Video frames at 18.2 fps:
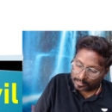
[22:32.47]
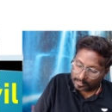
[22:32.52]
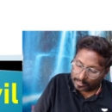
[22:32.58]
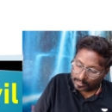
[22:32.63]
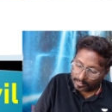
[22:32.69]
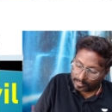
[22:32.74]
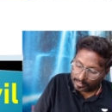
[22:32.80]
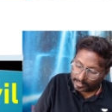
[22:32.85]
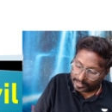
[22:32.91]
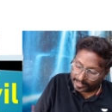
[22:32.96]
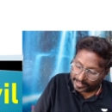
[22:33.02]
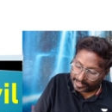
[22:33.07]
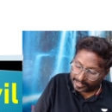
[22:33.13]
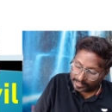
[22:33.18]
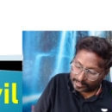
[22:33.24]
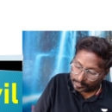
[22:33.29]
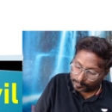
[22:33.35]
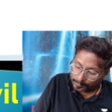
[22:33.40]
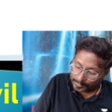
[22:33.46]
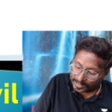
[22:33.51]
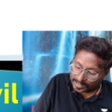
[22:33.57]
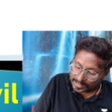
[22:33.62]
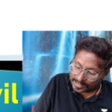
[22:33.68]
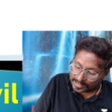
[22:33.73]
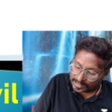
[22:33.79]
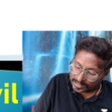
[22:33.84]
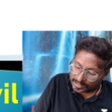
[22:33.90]
Light
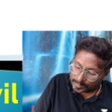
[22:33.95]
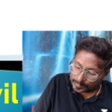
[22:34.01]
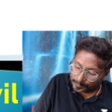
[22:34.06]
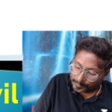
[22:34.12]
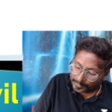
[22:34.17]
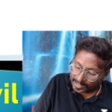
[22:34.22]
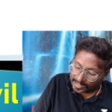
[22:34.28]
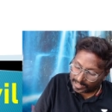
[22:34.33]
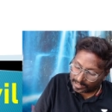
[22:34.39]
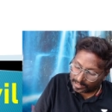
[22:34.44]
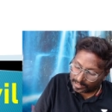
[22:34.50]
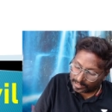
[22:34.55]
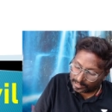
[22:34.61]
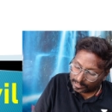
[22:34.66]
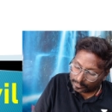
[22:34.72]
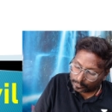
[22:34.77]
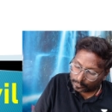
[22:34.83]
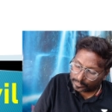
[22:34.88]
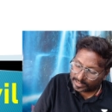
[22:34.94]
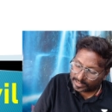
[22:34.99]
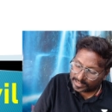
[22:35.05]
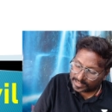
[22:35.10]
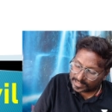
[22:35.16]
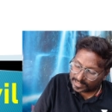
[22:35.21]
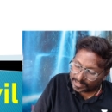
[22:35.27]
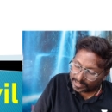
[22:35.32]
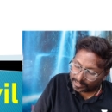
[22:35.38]
passes parallel to the
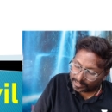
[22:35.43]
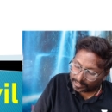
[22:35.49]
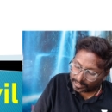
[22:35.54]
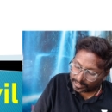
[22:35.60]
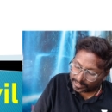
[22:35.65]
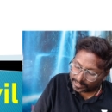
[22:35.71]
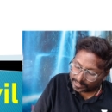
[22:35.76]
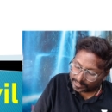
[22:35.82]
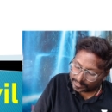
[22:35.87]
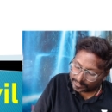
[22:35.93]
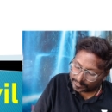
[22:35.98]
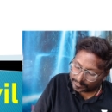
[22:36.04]
incident light.